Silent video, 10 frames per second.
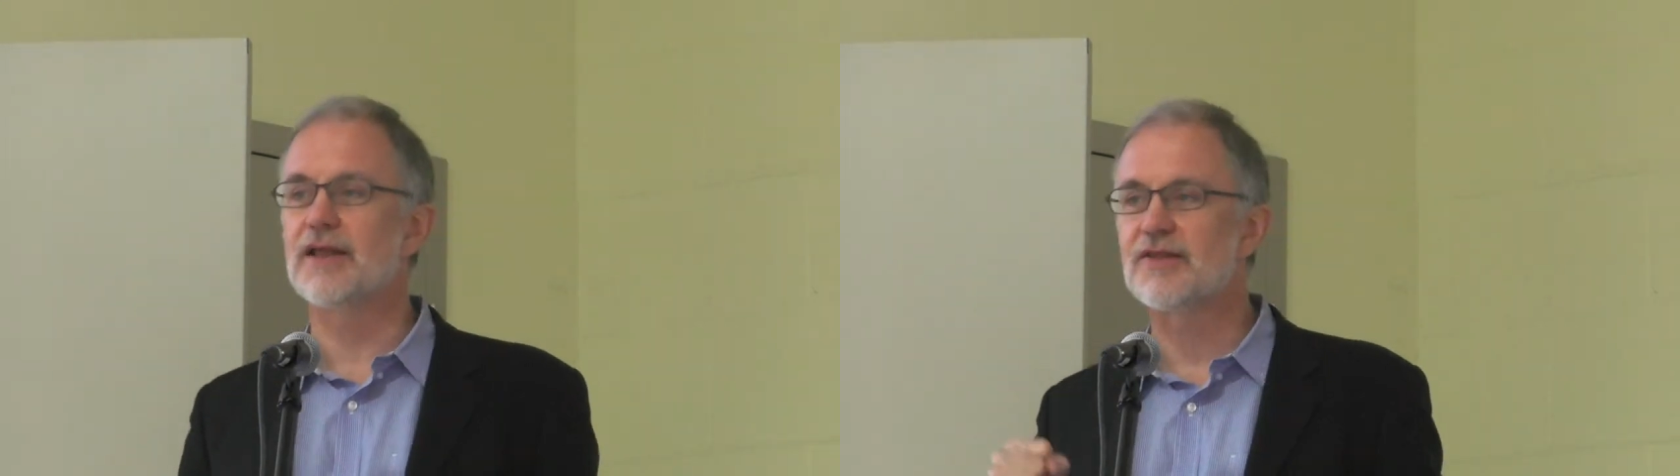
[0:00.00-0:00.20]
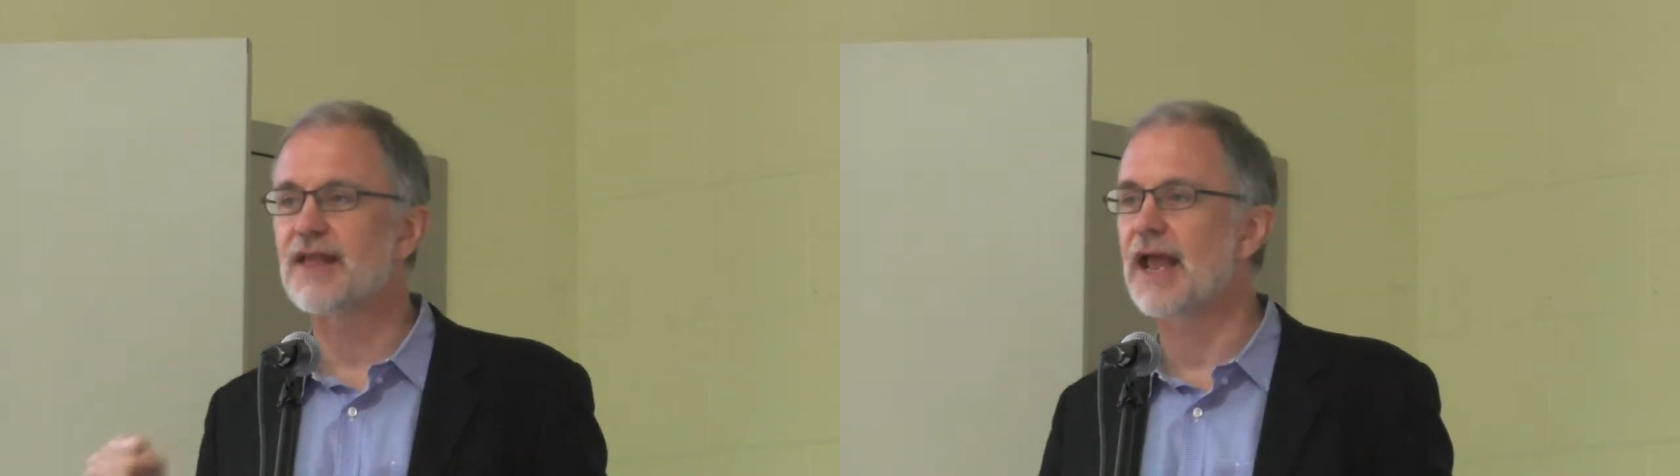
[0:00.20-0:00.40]

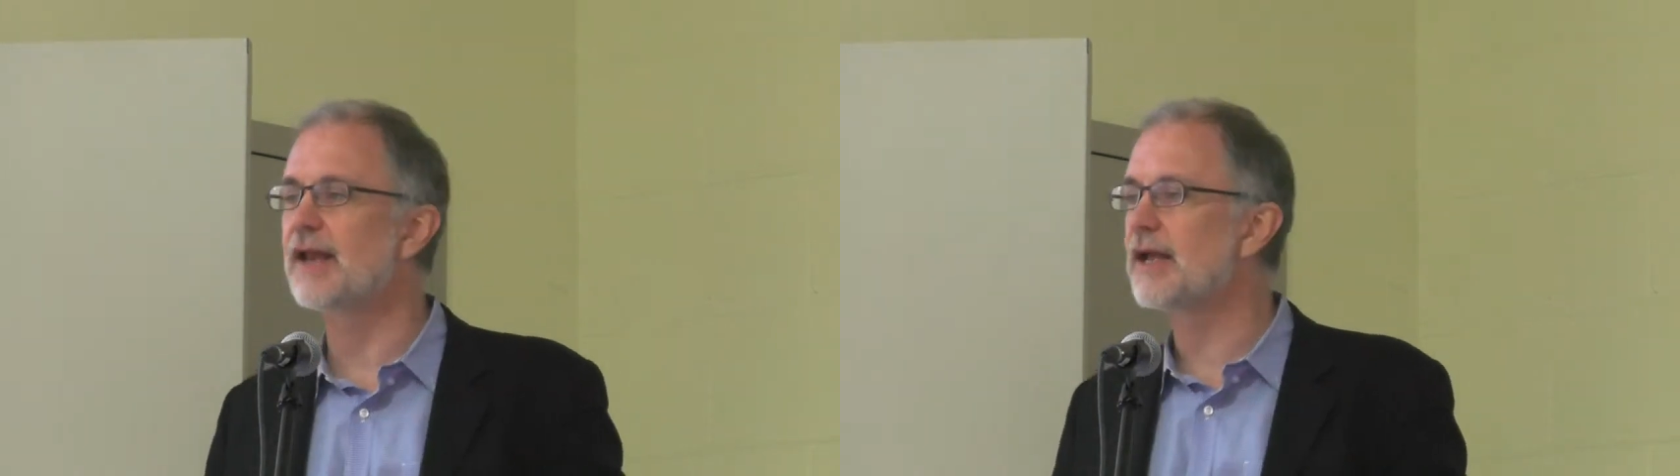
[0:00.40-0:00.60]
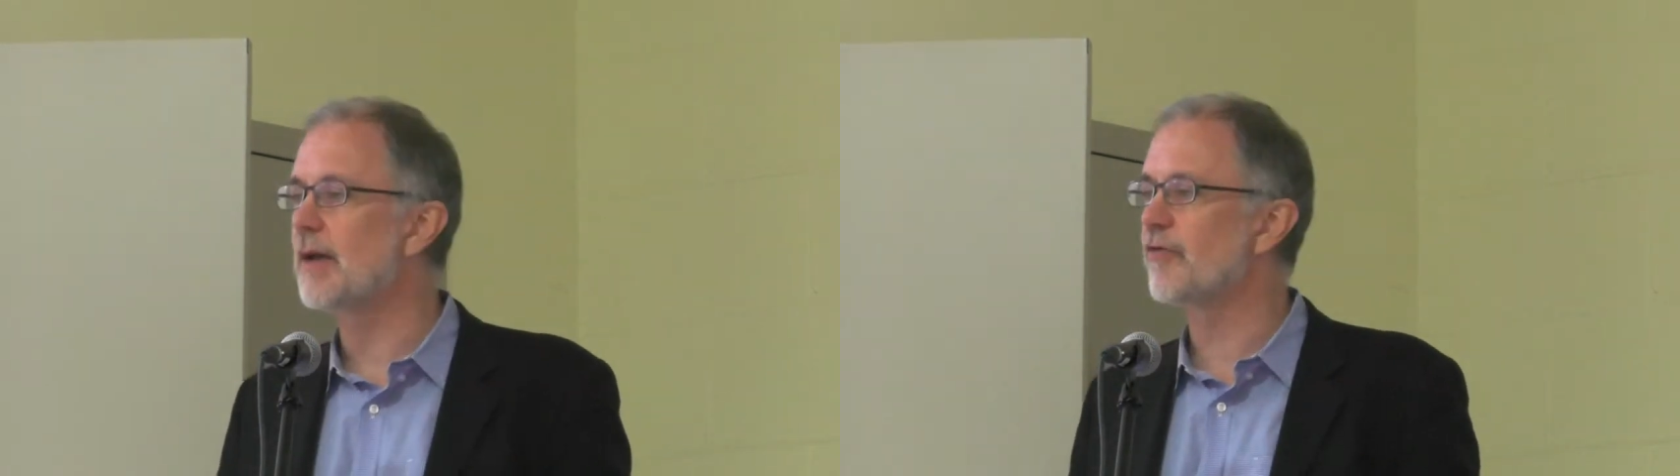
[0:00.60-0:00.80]
He's
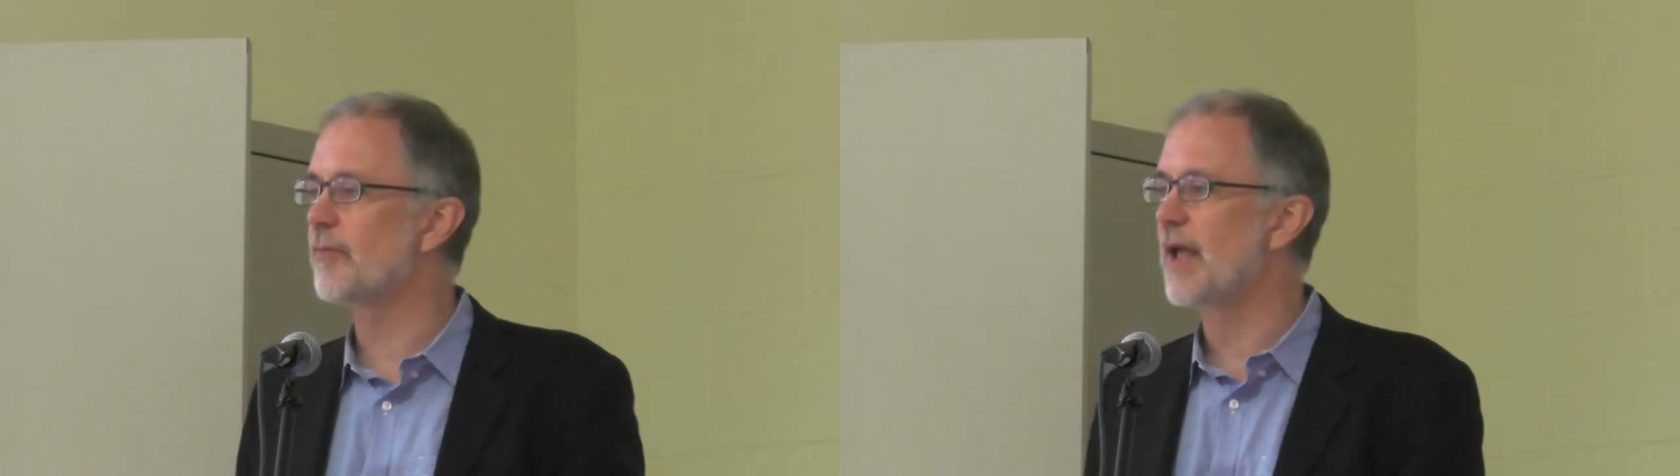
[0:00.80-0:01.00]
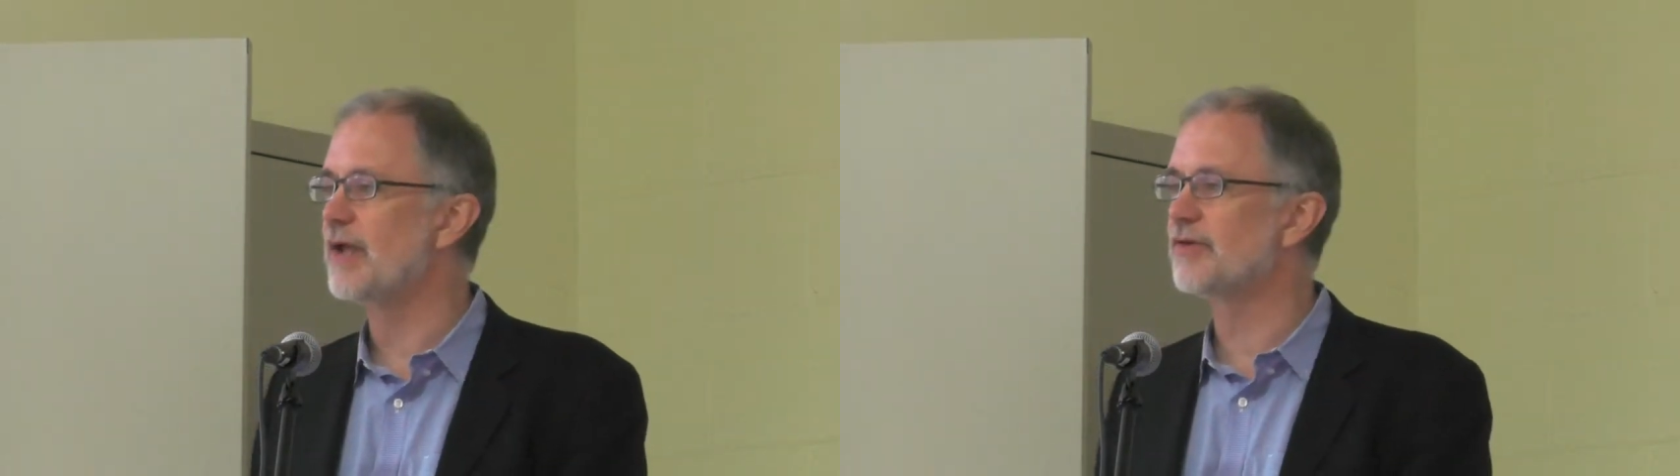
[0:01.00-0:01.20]
standing up
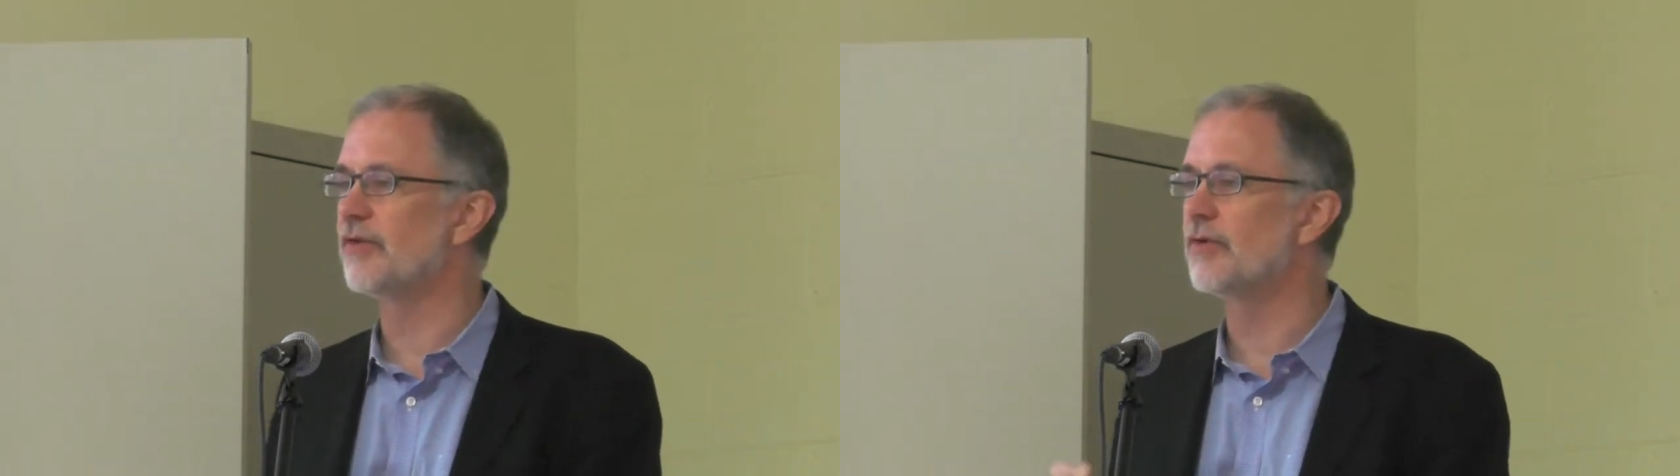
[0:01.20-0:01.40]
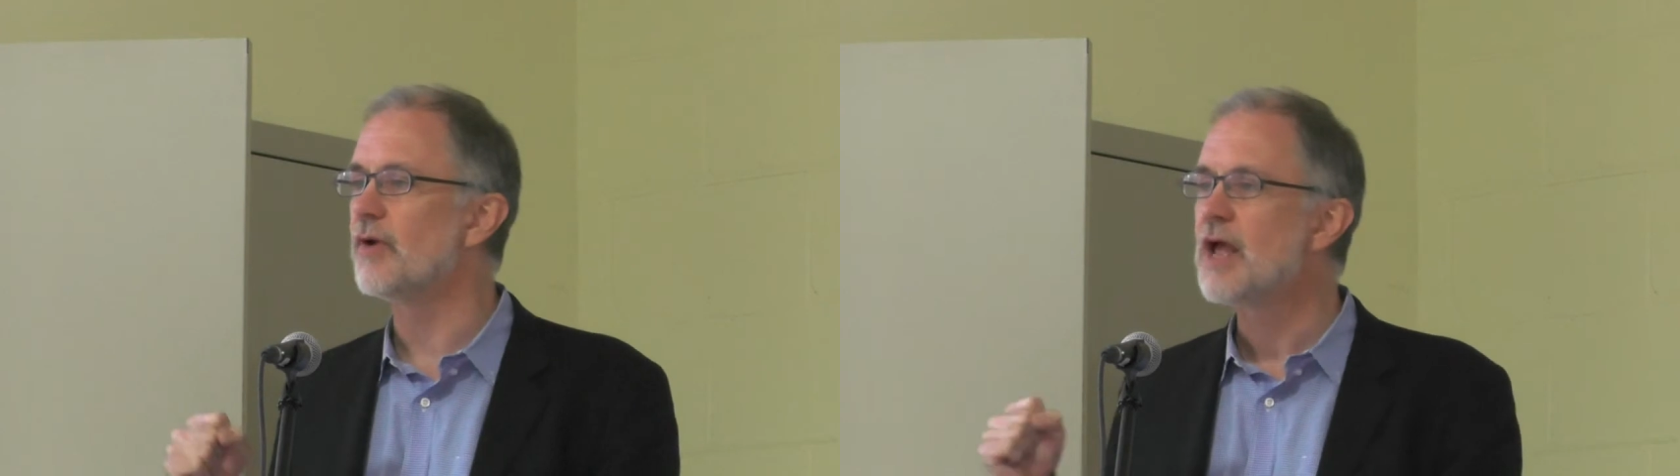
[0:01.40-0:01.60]
for
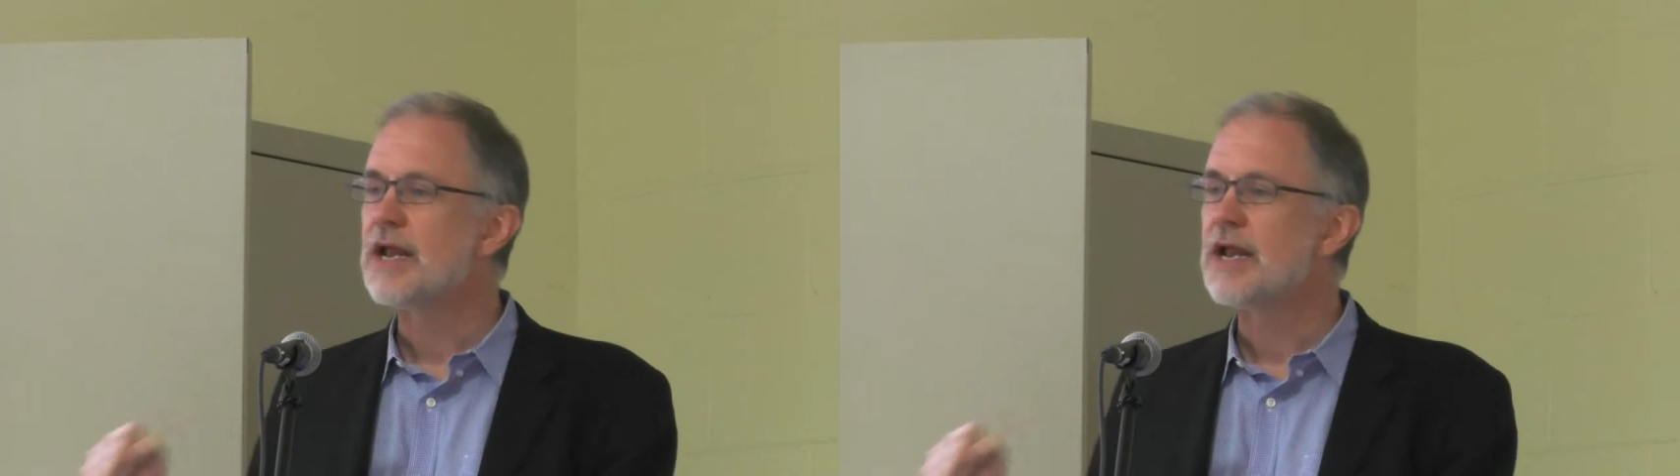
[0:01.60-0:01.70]
patients who